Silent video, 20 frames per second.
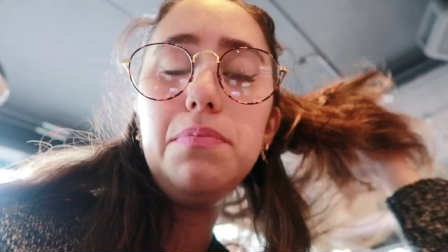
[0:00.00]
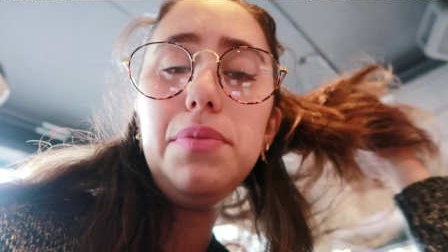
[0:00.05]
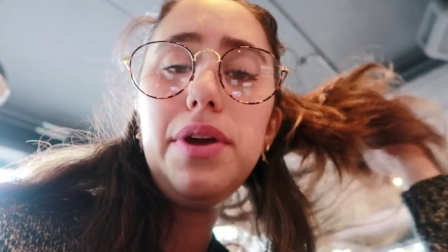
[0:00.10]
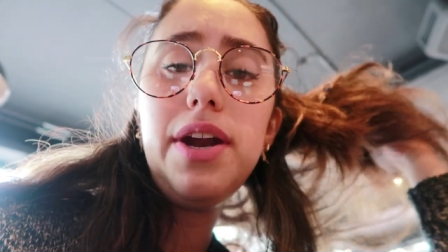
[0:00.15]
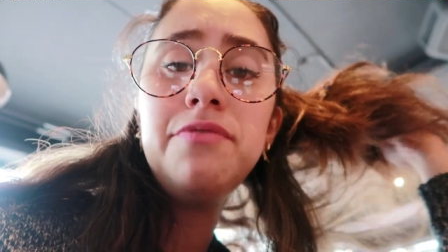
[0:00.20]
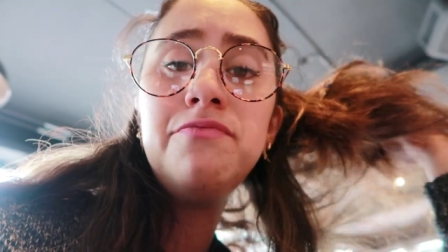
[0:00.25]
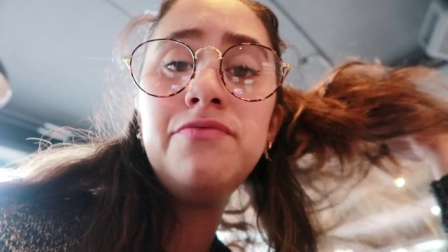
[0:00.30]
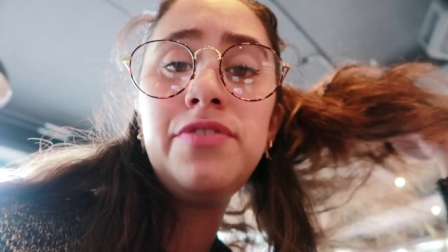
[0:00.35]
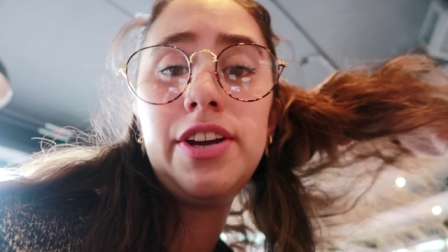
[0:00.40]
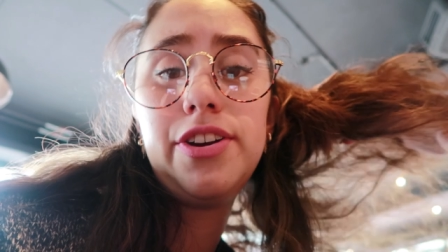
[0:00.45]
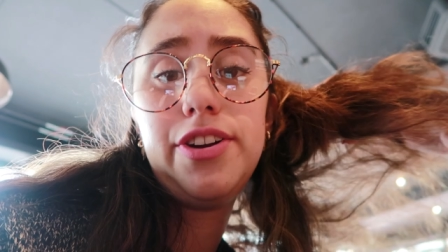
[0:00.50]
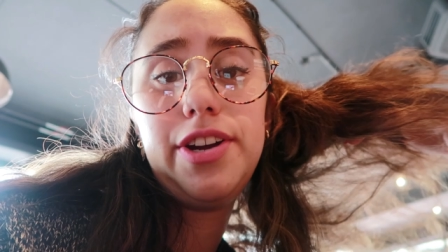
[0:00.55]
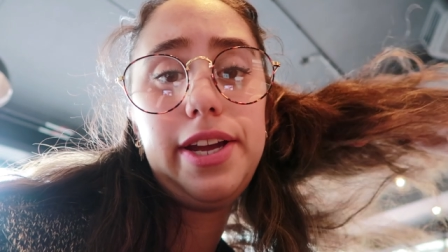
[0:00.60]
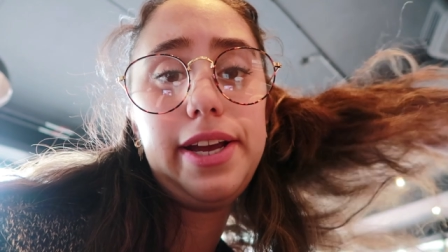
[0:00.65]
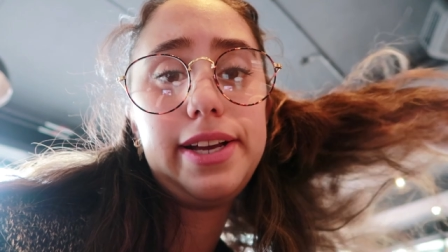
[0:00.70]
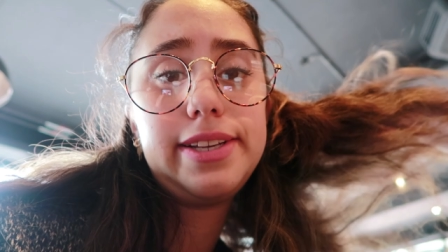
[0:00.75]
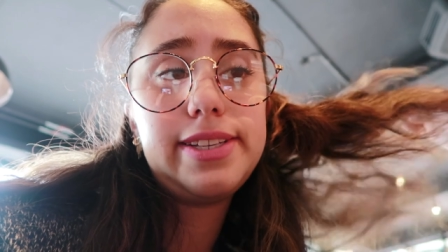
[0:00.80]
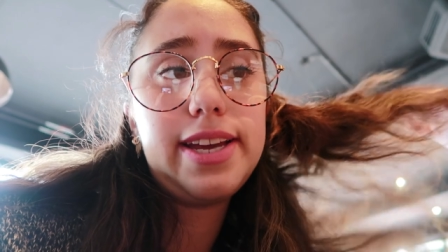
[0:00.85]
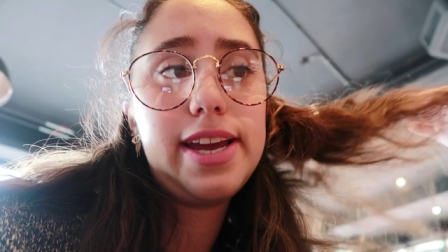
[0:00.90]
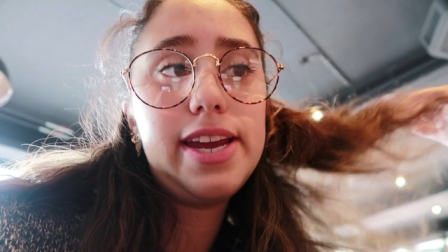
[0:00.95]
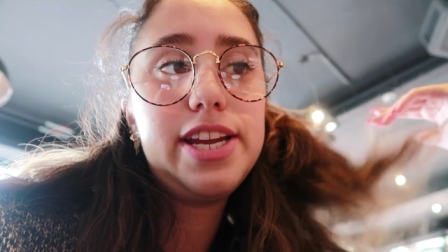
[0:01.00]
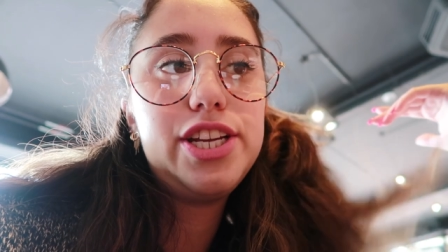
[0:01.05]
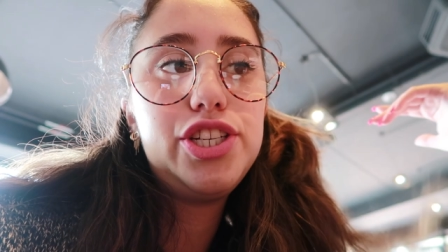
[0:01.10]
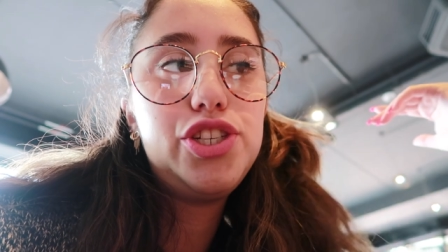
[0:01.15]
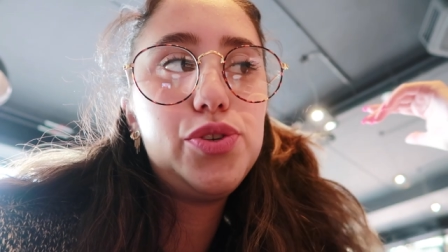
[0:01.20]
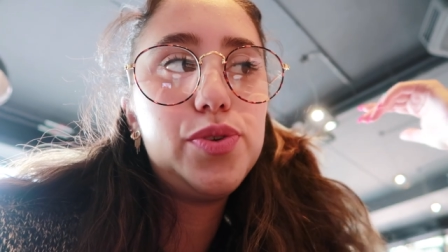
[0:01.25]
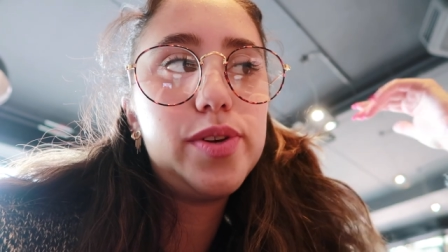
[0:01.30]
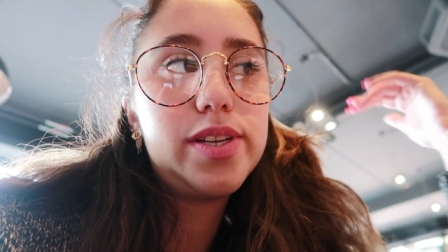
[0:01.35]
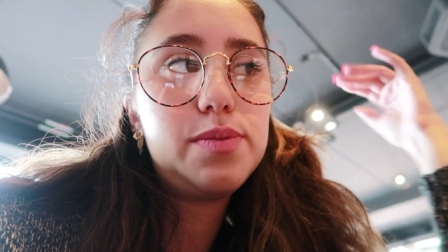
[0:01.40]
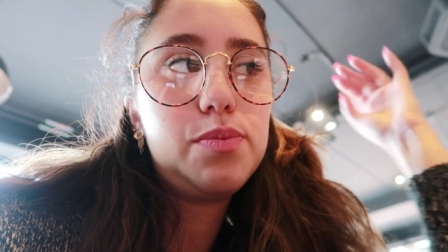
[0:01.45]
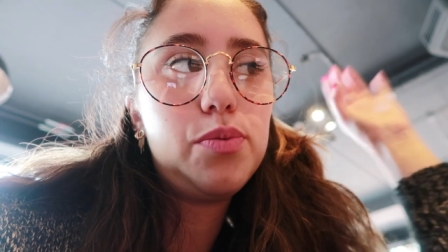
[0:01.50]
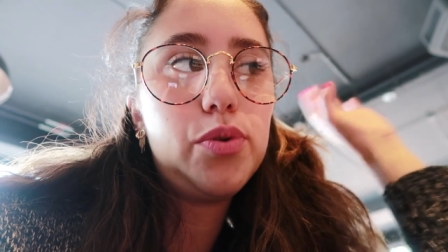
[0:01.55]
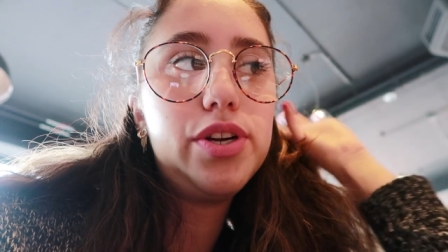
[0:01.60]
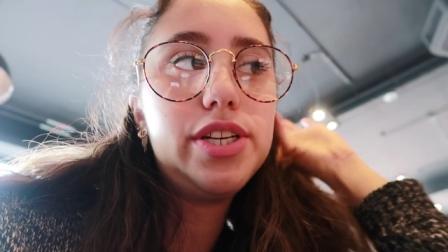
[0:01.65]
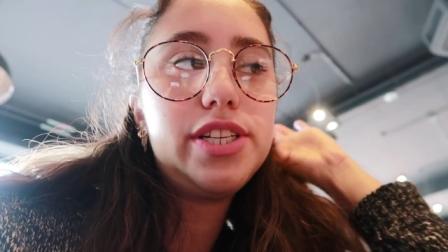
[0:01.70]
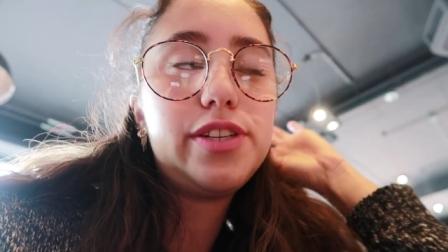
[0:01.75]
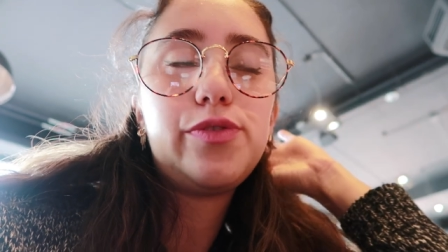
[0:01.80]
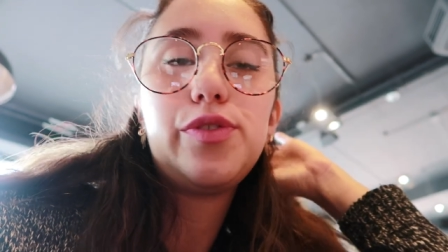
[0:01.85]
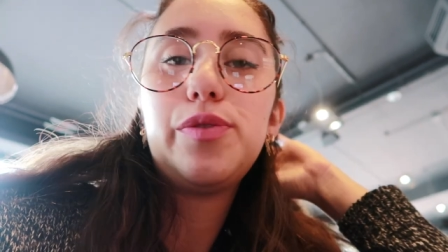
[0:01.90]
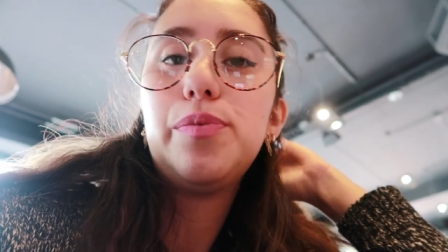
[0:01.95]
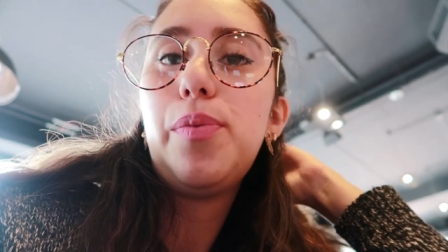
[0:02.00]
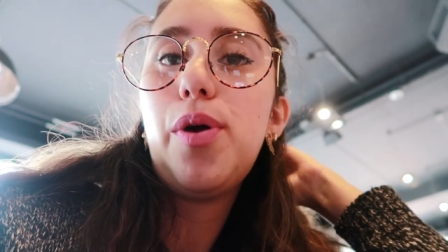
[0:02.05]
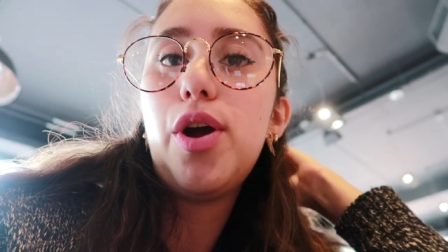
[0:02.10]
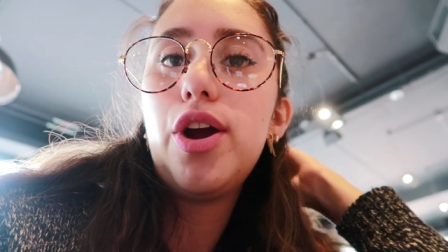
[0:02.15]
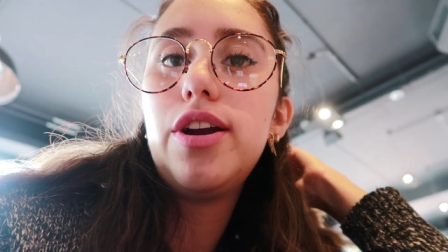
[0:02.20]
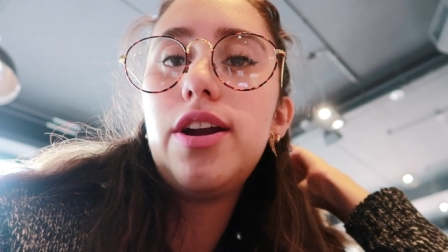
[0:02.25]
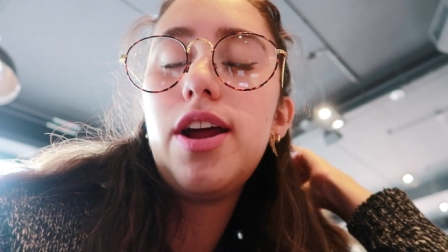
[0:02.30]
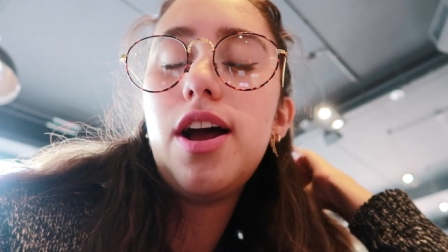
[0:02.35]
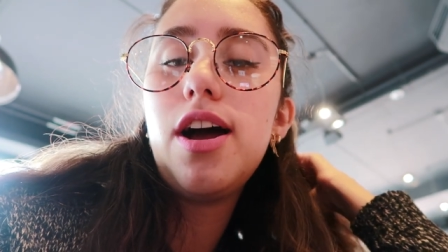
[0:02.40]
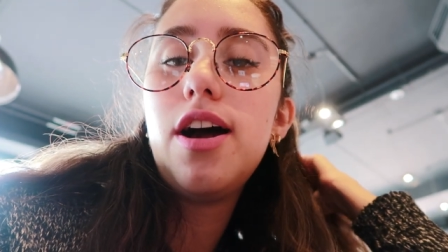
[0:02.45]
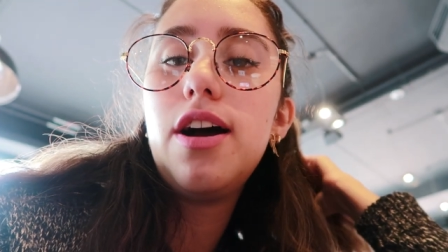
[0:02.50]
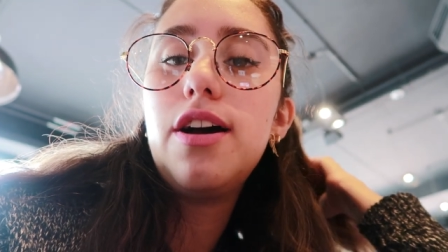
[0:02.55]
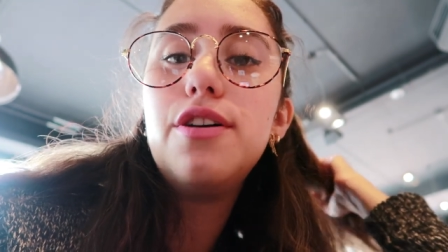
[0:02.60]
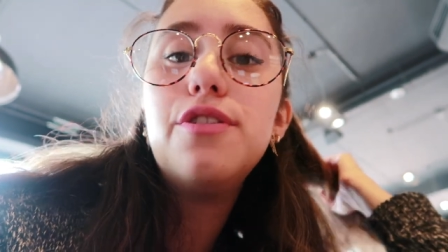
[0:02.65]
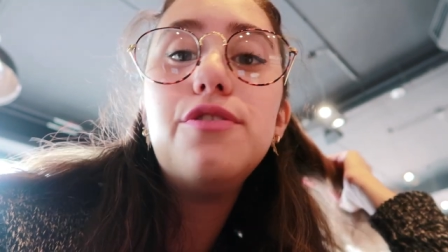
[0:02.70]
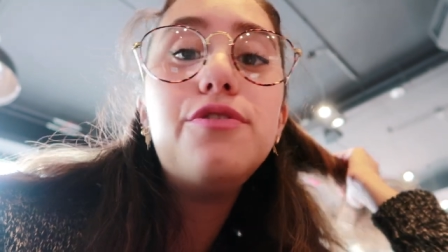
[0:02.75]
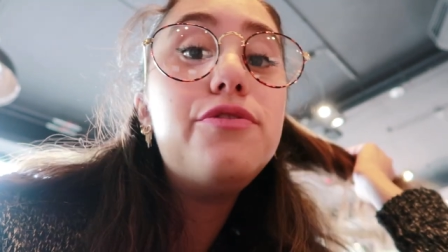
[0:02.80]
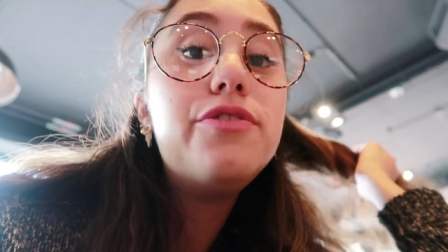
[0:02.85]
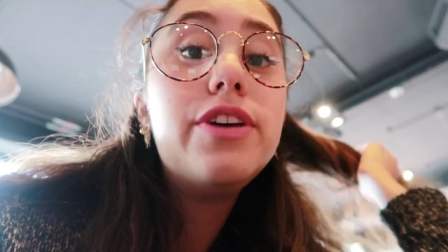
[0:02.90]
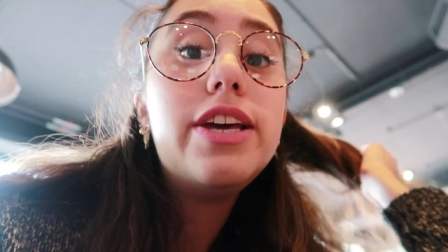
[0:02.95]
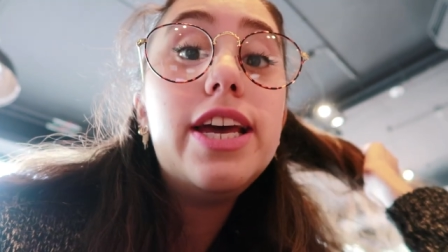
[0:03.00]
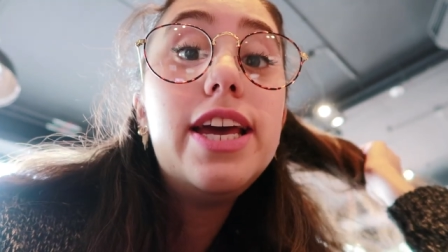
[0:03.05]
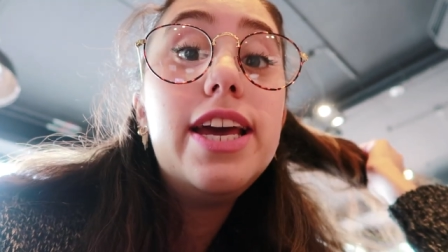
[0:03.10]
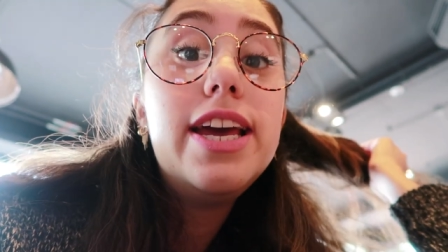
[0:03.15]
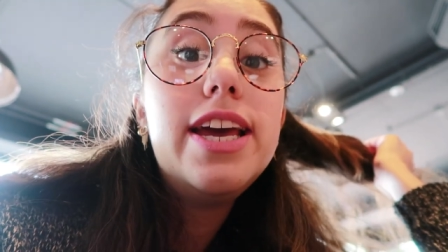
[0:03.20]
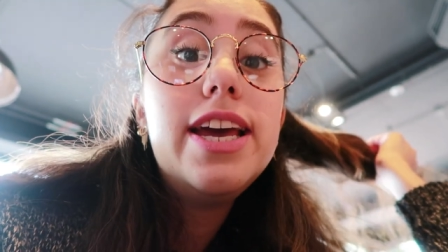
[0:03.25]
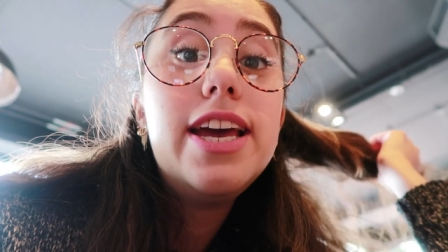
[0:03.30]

but I'm very excited to explore a different part of